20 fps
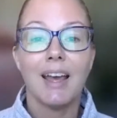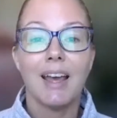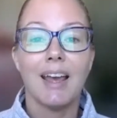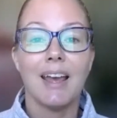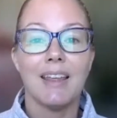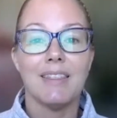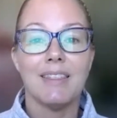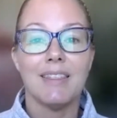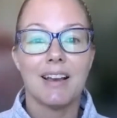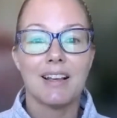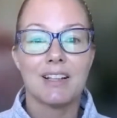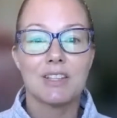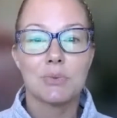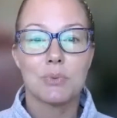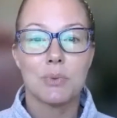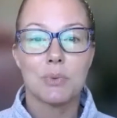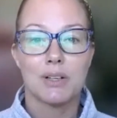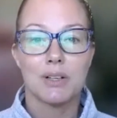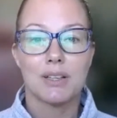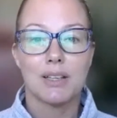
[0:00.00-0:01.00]
And
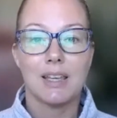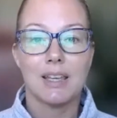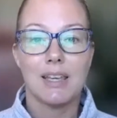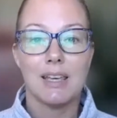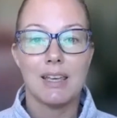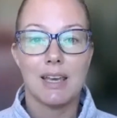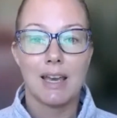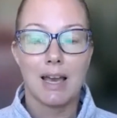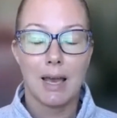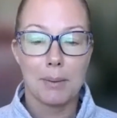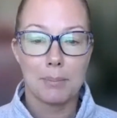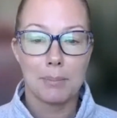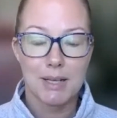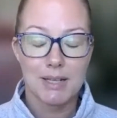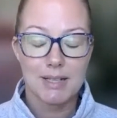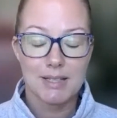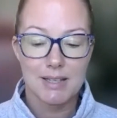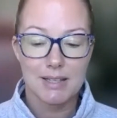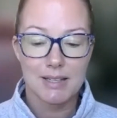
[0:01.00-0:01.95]
that's where the key happens.